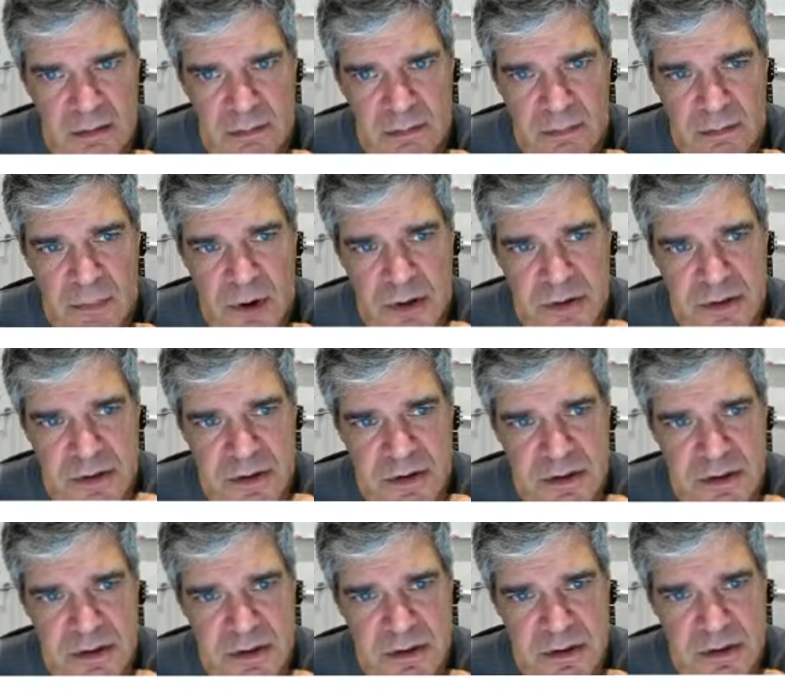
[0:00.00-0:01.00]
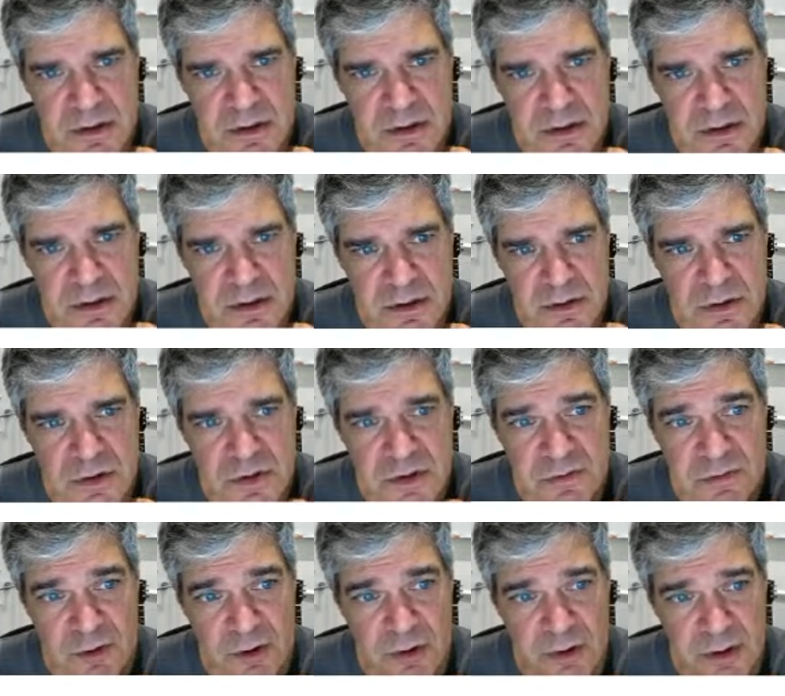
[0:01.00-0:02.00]
most
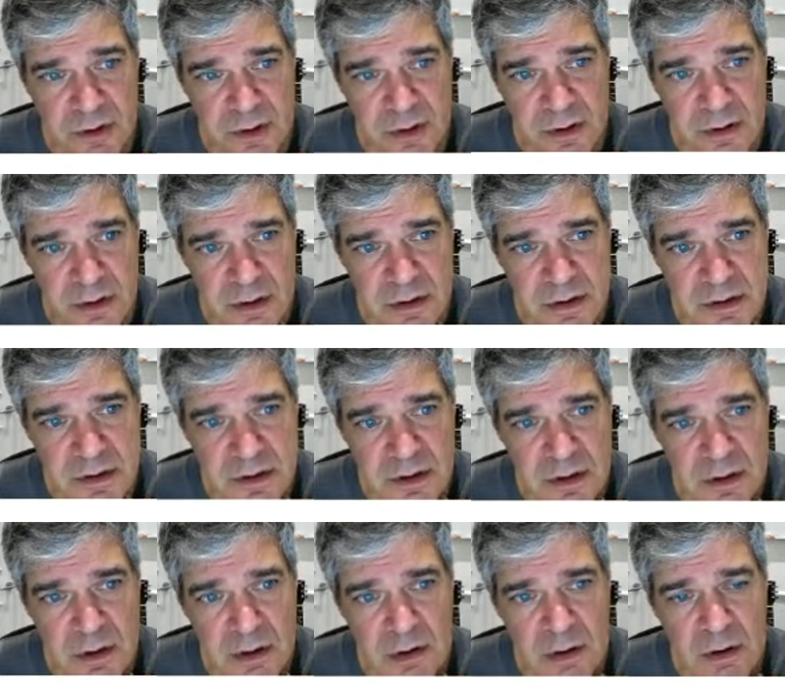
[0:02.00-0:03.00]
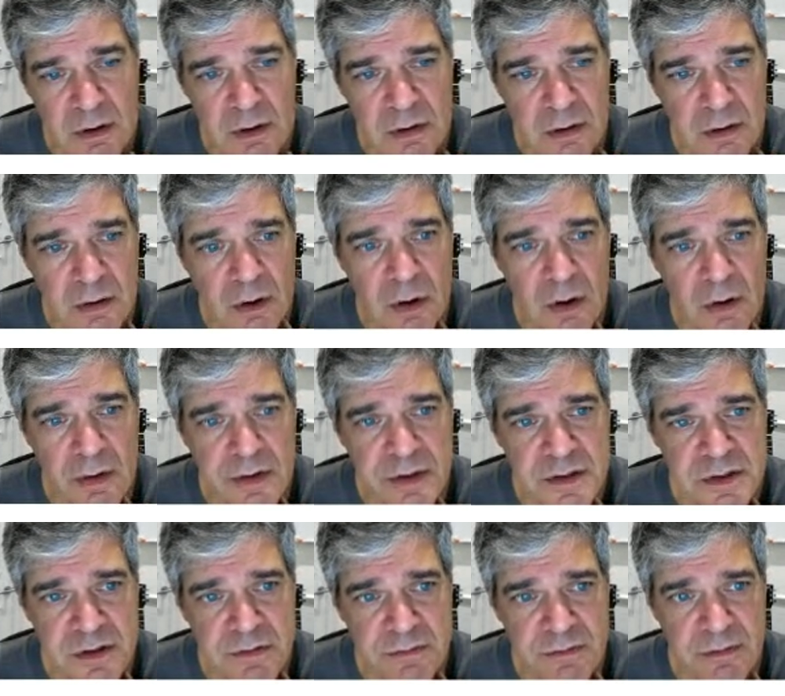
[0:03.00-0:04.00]
useful here is all these
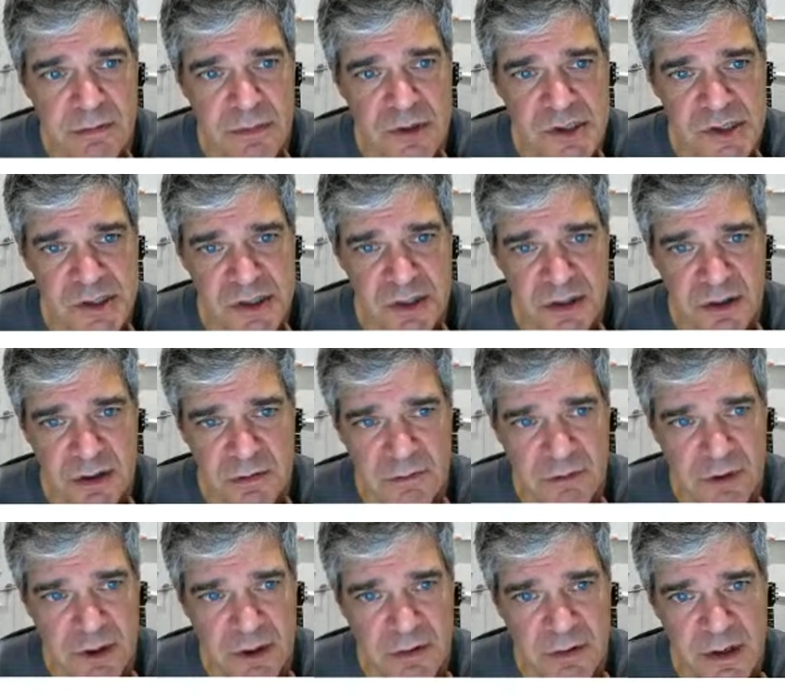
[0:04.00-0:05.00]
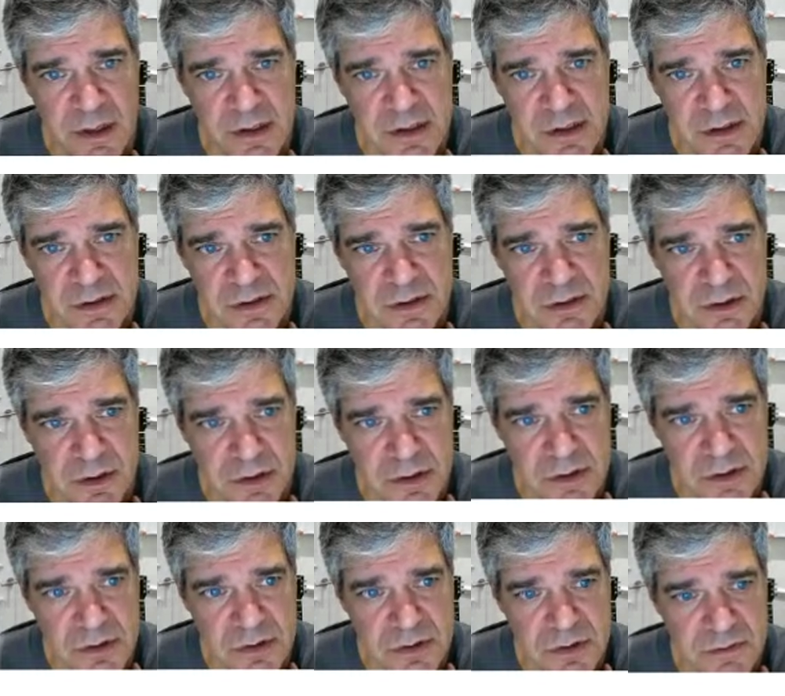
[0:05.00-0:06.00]
different machine configurations you can
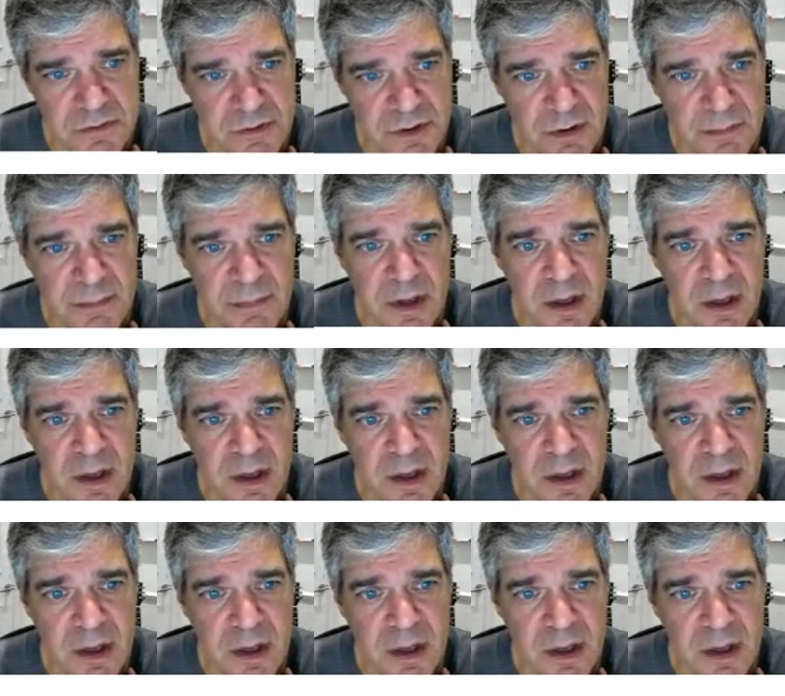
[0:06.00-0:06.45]
choose from,